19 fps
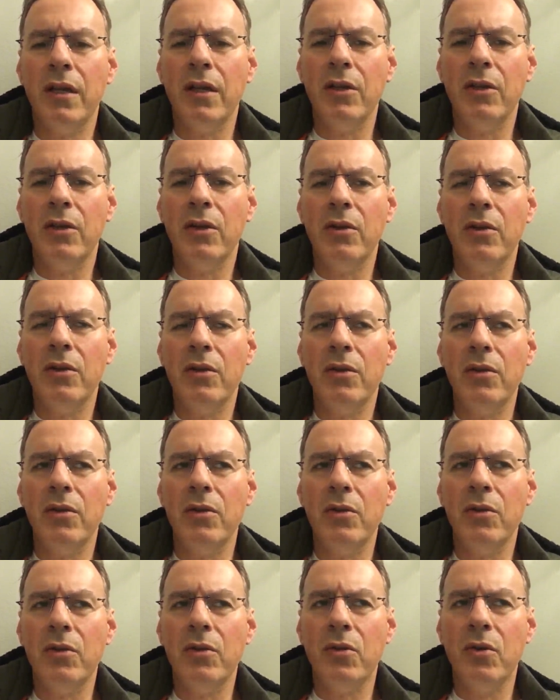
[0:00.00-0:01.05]
that
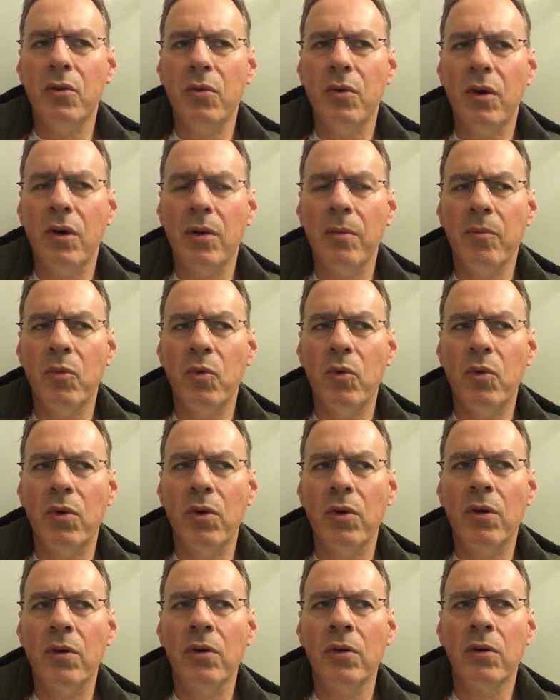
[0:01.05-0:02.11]
you are
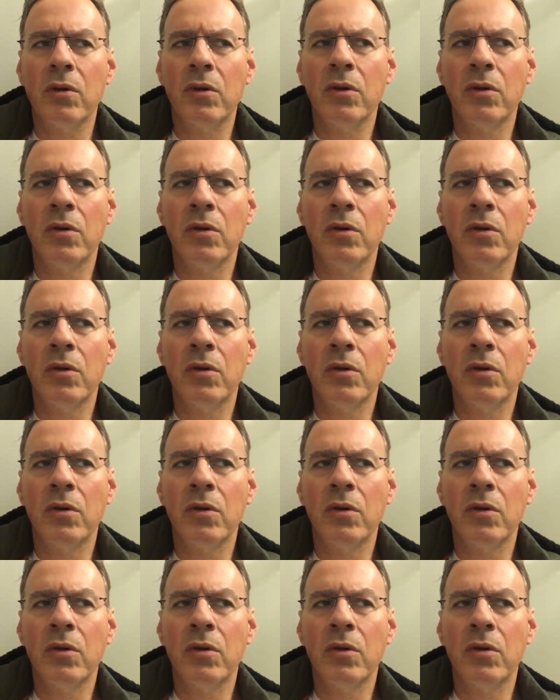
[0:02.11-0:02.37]
more